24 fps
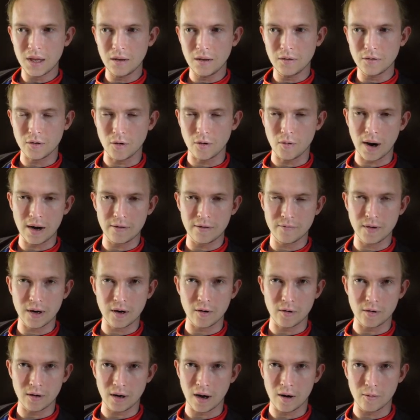So I
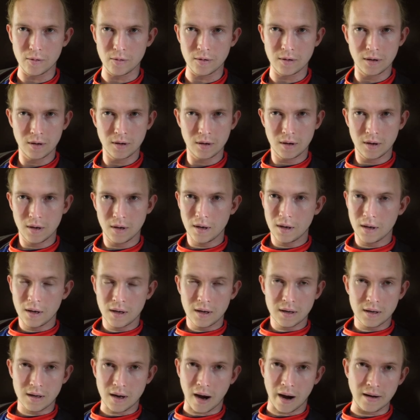figured I would
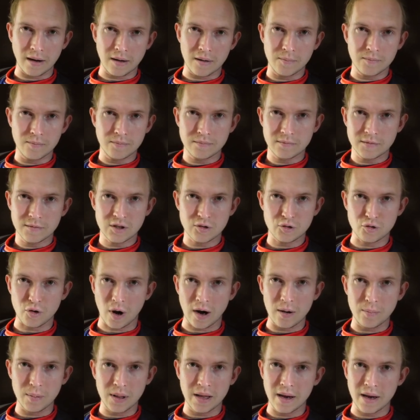kind of
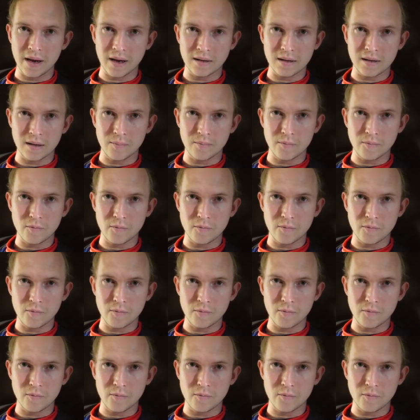try playing them